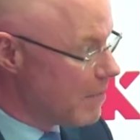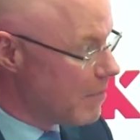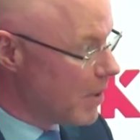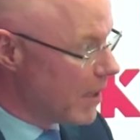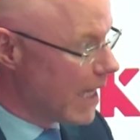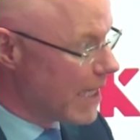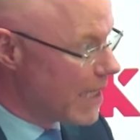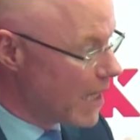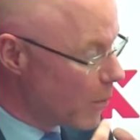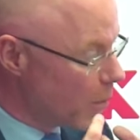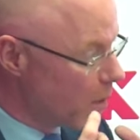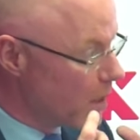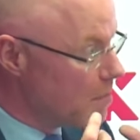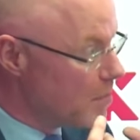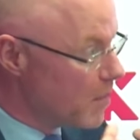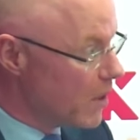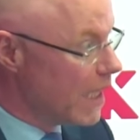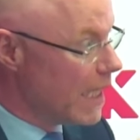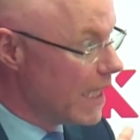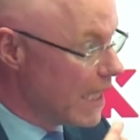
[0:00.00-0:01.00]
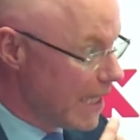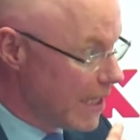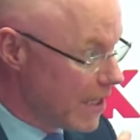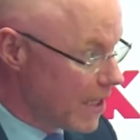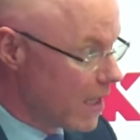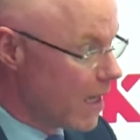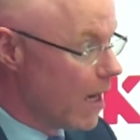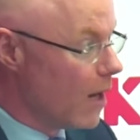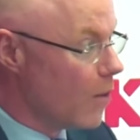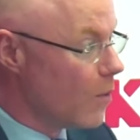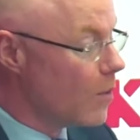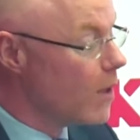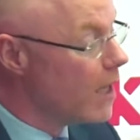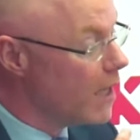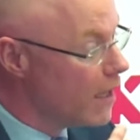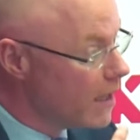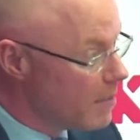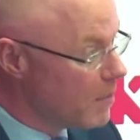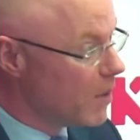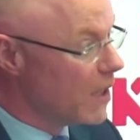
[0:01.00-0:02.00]
but that's not where the money needs to go.
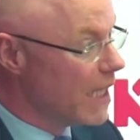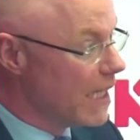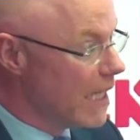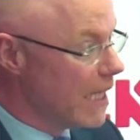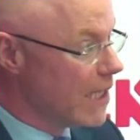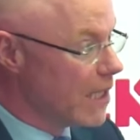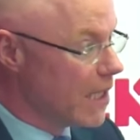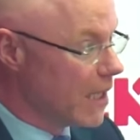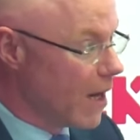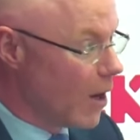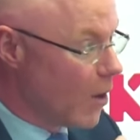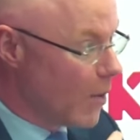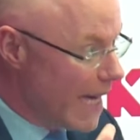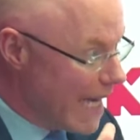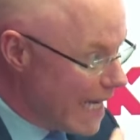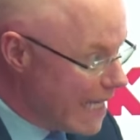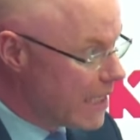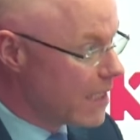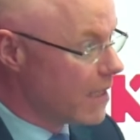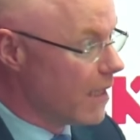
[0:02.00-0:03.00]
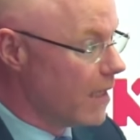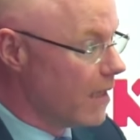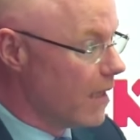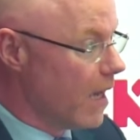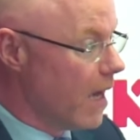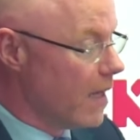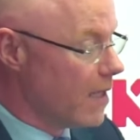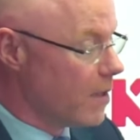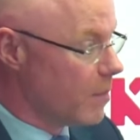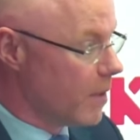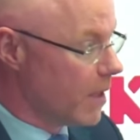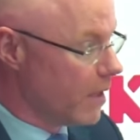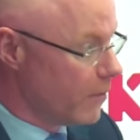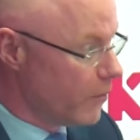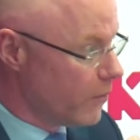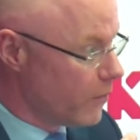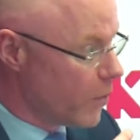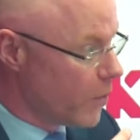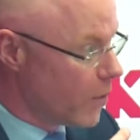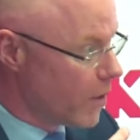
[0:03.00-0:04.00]
The money needs to go inside the hospital
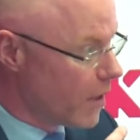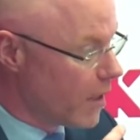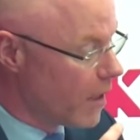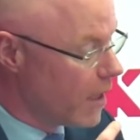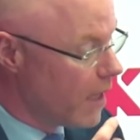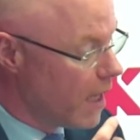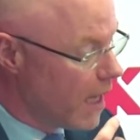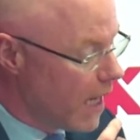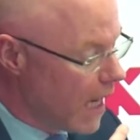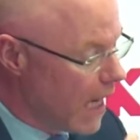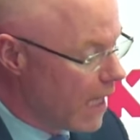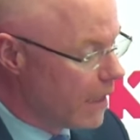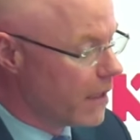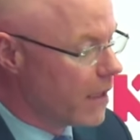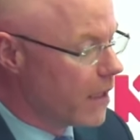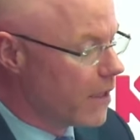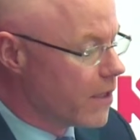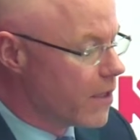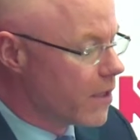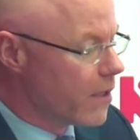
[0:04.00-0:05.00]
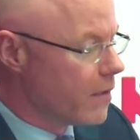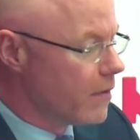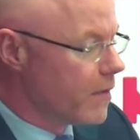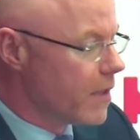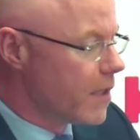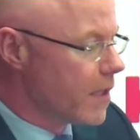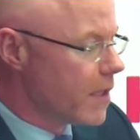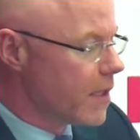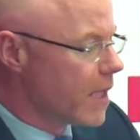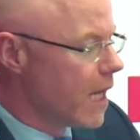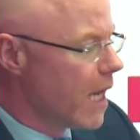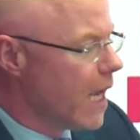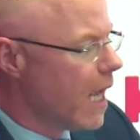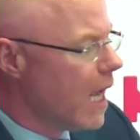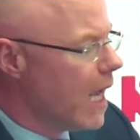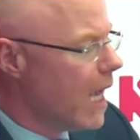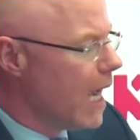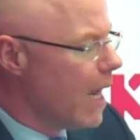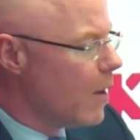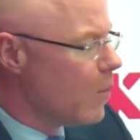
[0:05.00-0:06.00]
for healthcare services.
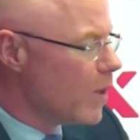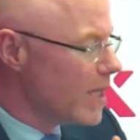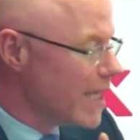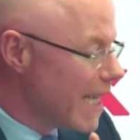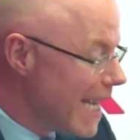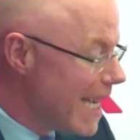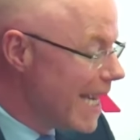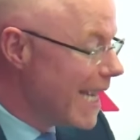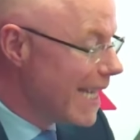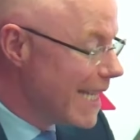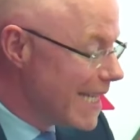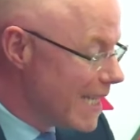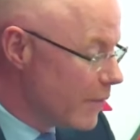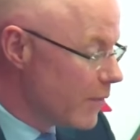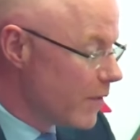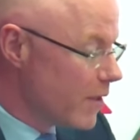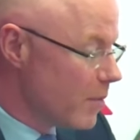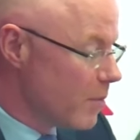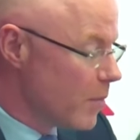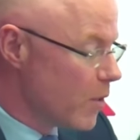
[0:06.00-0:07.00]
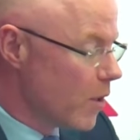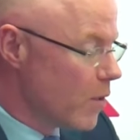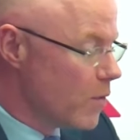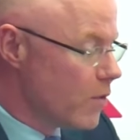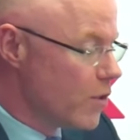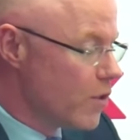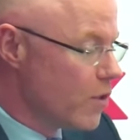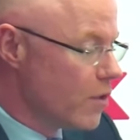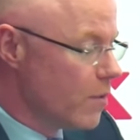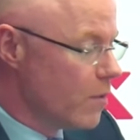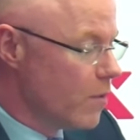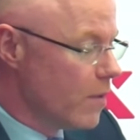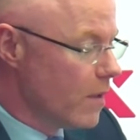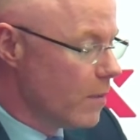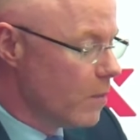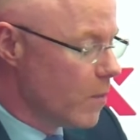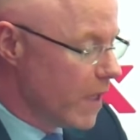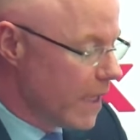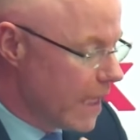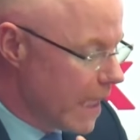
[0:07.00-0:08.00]
We're taking a different approach
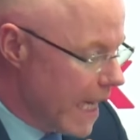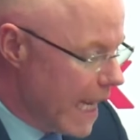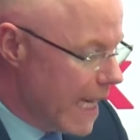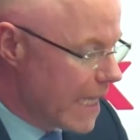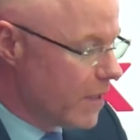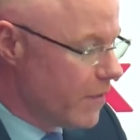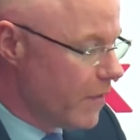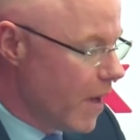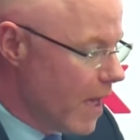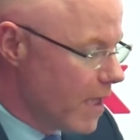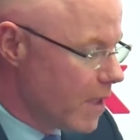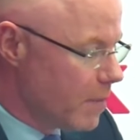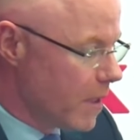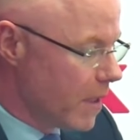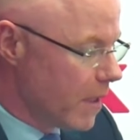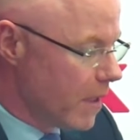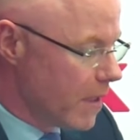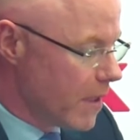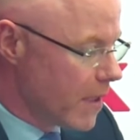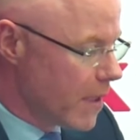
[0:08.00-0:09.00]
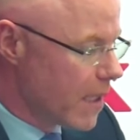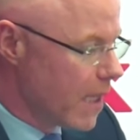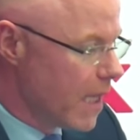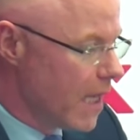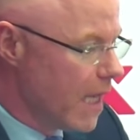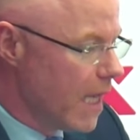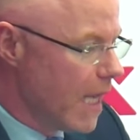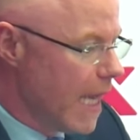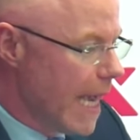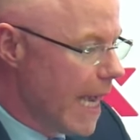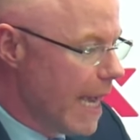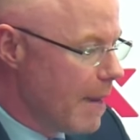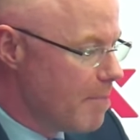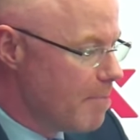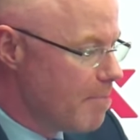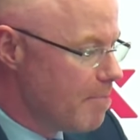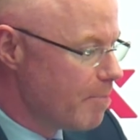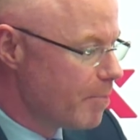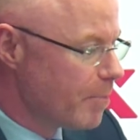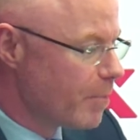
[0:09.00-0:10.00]
with the elective hospitals.
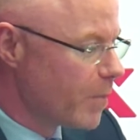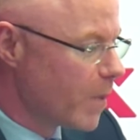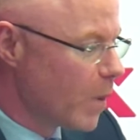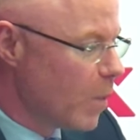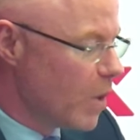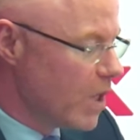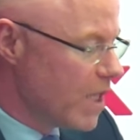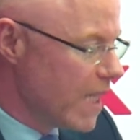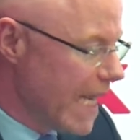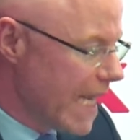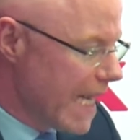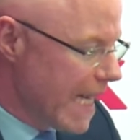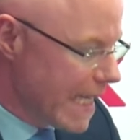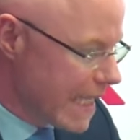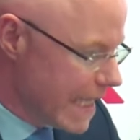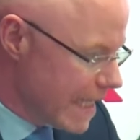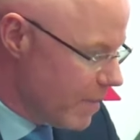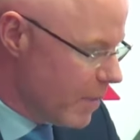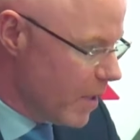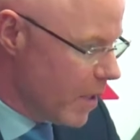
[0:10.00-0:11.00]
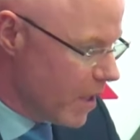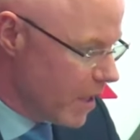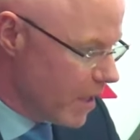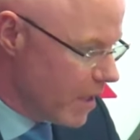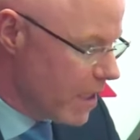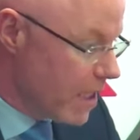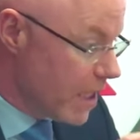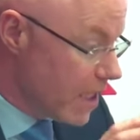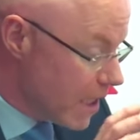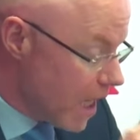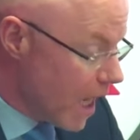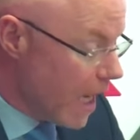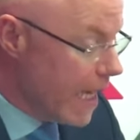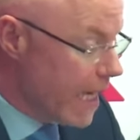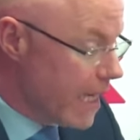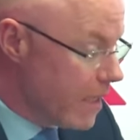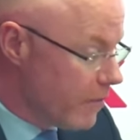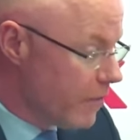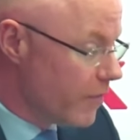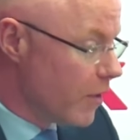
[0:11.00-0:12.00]
We're taking a similar
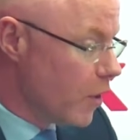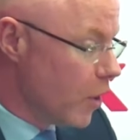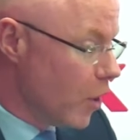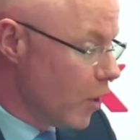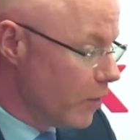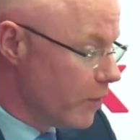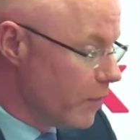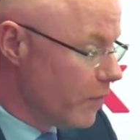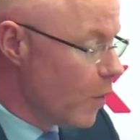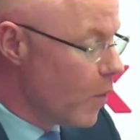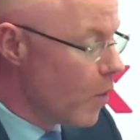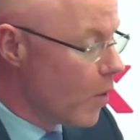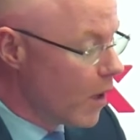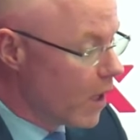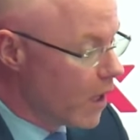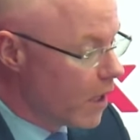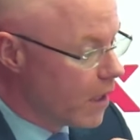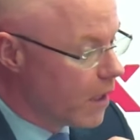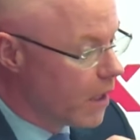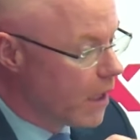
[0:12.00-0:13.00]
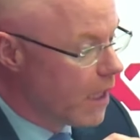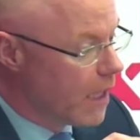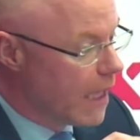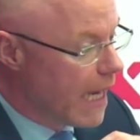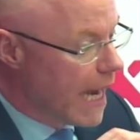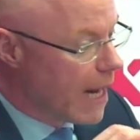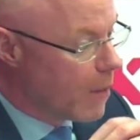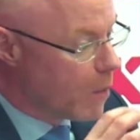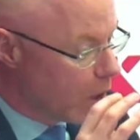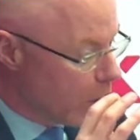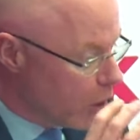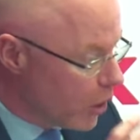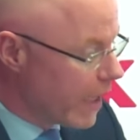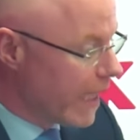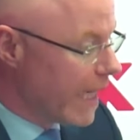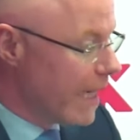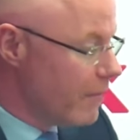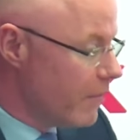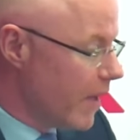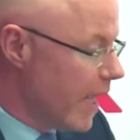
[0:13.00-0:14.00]
design for all four. We're
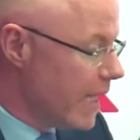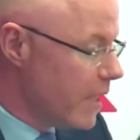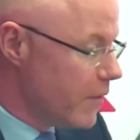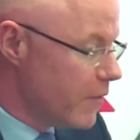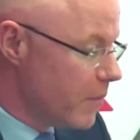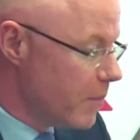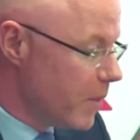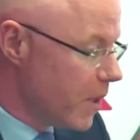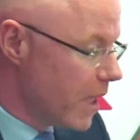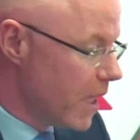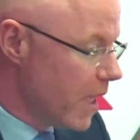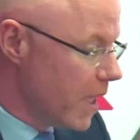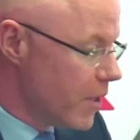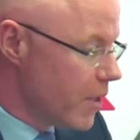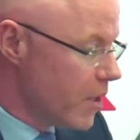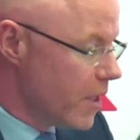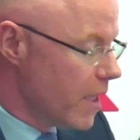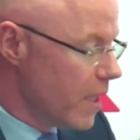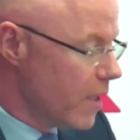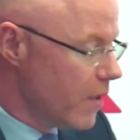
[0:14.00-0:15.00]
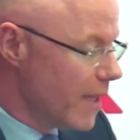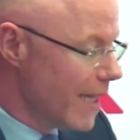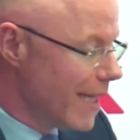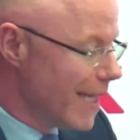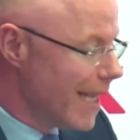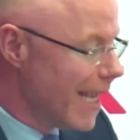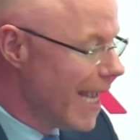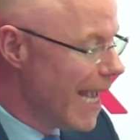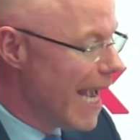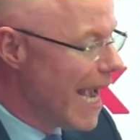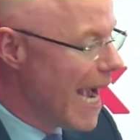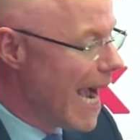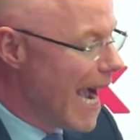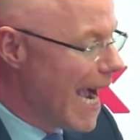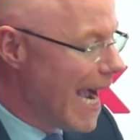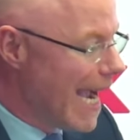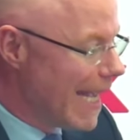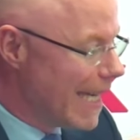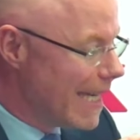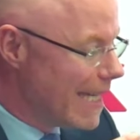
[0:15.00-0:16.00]
looking at value for money engineering,
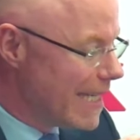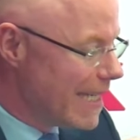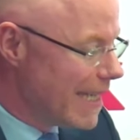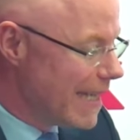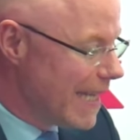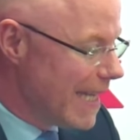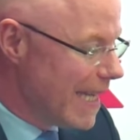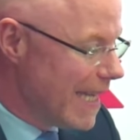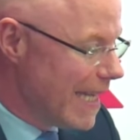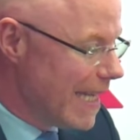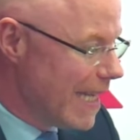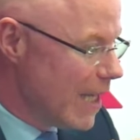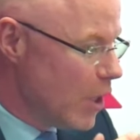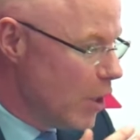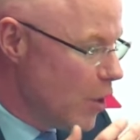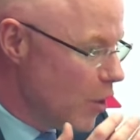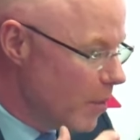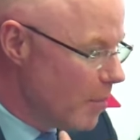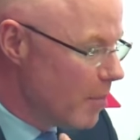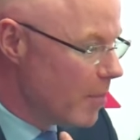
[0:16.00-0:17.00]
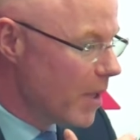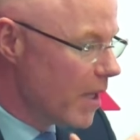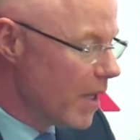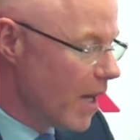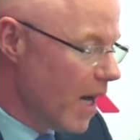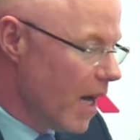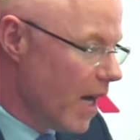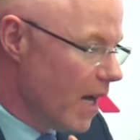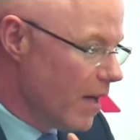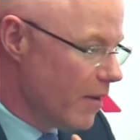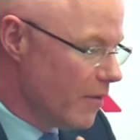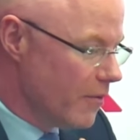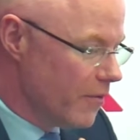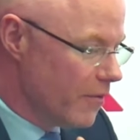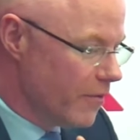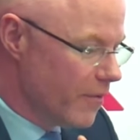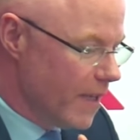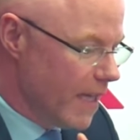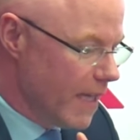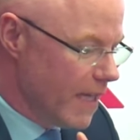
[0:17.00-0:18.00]
and the number
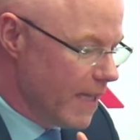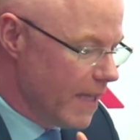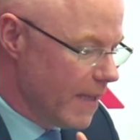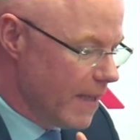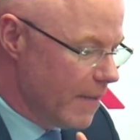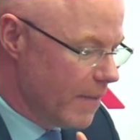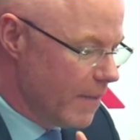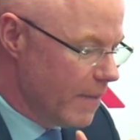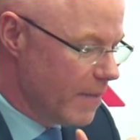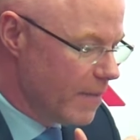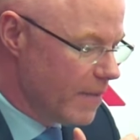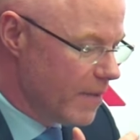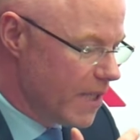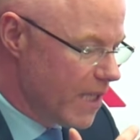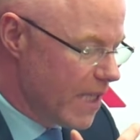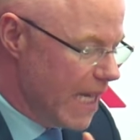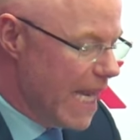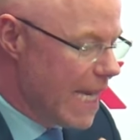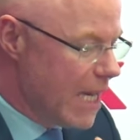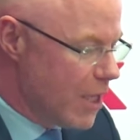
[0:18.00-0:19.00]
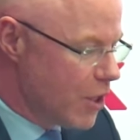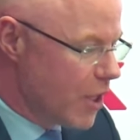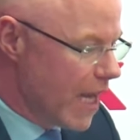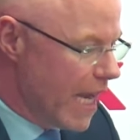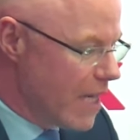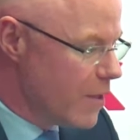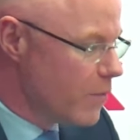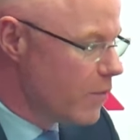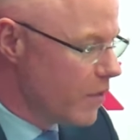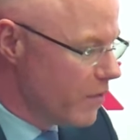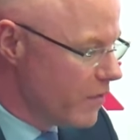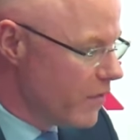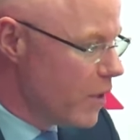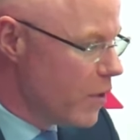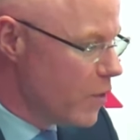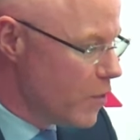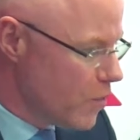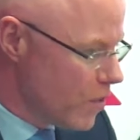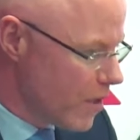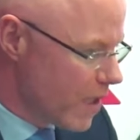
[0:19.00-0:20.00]
of stage gate
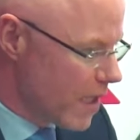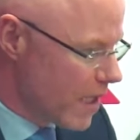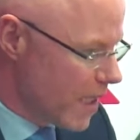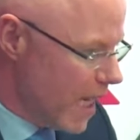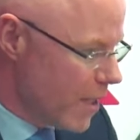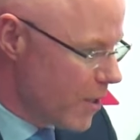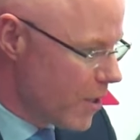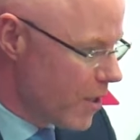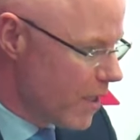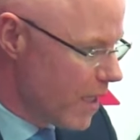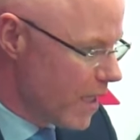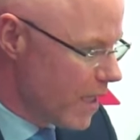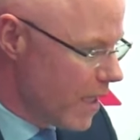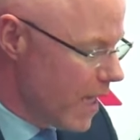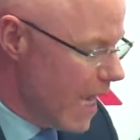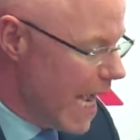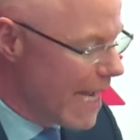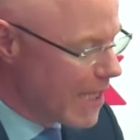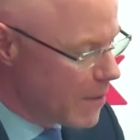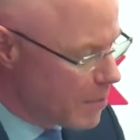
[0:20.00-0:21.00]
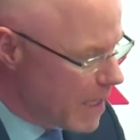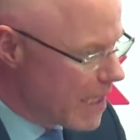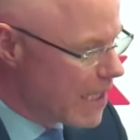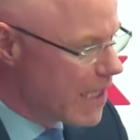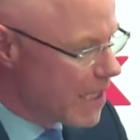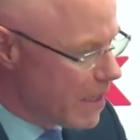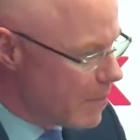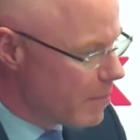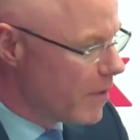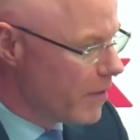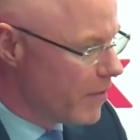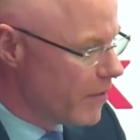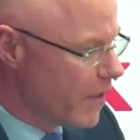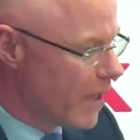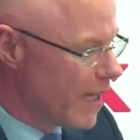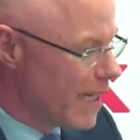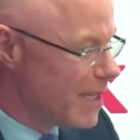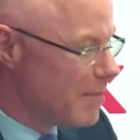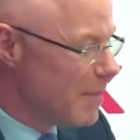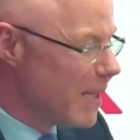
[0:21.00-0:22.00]
reviews essentially has been
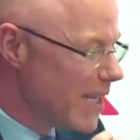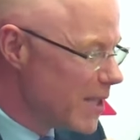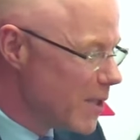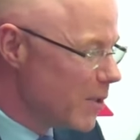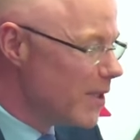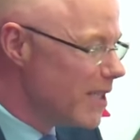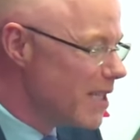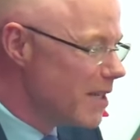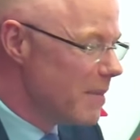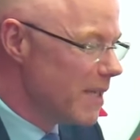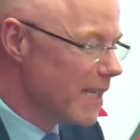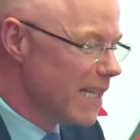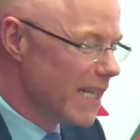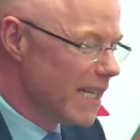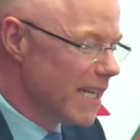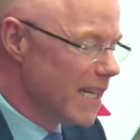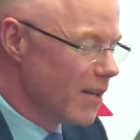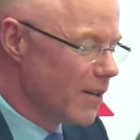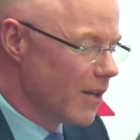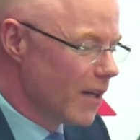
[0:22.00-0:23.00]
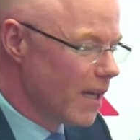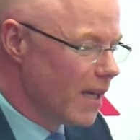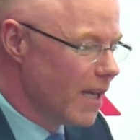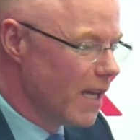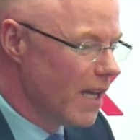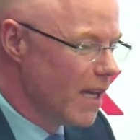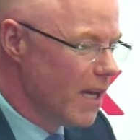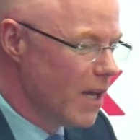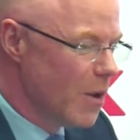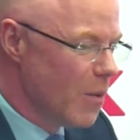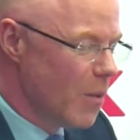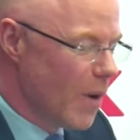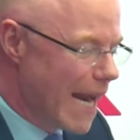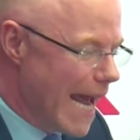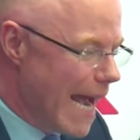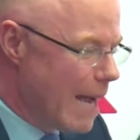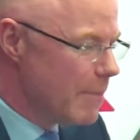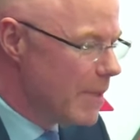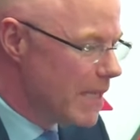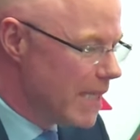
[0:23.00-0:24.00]
simplified. Because ultimately, Kieran, what
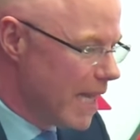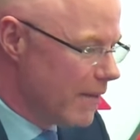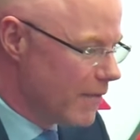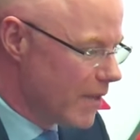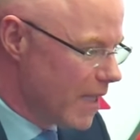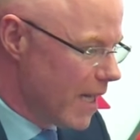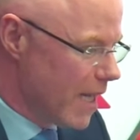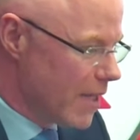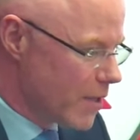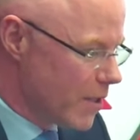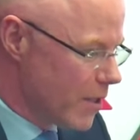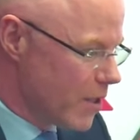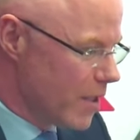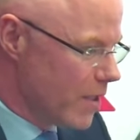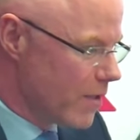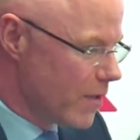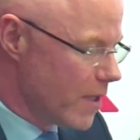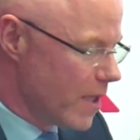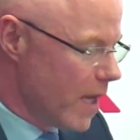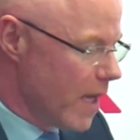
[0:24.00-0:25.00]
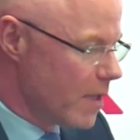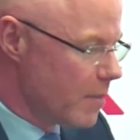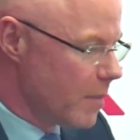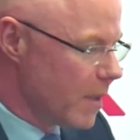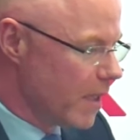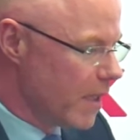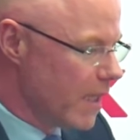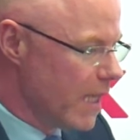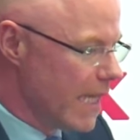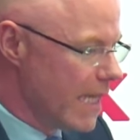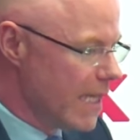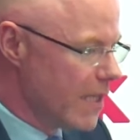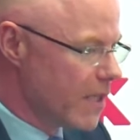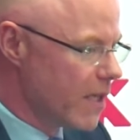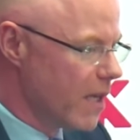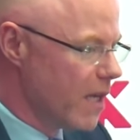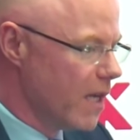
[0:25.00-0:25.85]
happened after the National Children's Hospital is